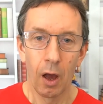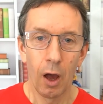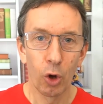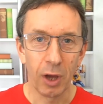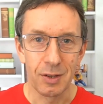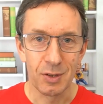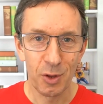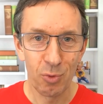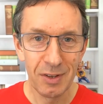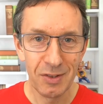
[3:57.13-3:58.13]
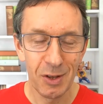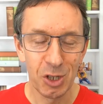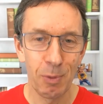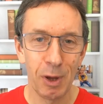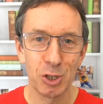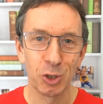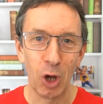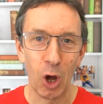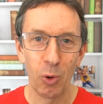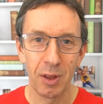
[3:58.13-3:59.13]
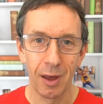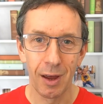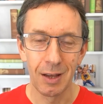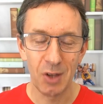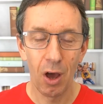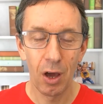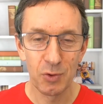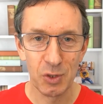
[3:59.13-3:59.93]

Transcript: Okay, so the reason that she mentioned curry there is I've